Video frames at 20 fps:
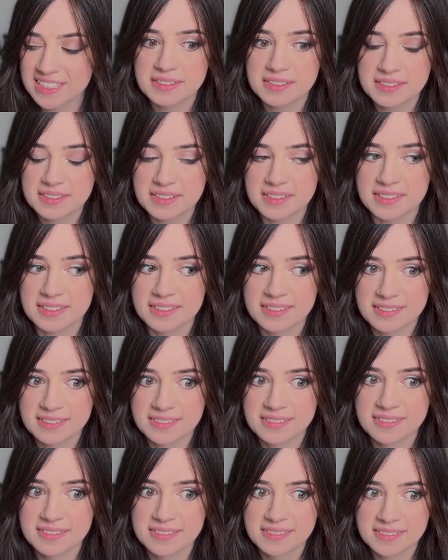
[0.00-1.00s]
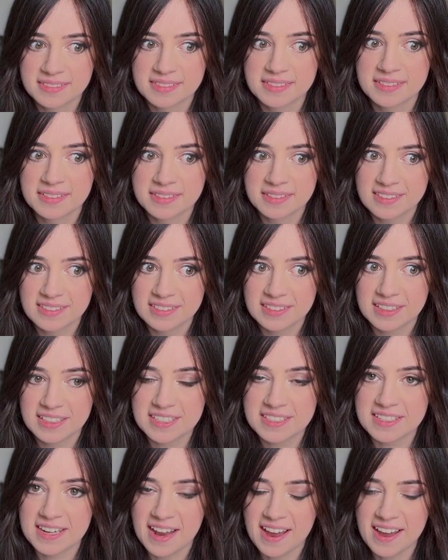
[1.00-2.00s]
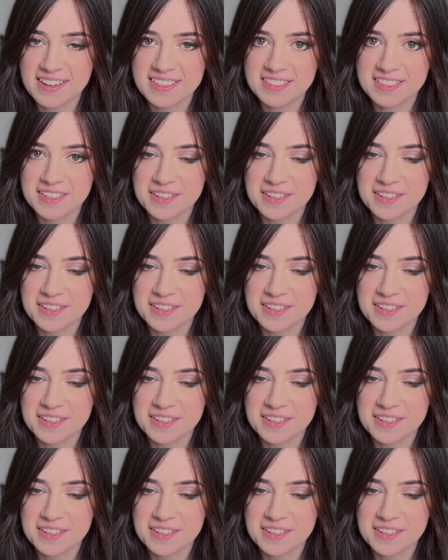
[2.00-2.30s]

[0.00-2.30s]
Because it has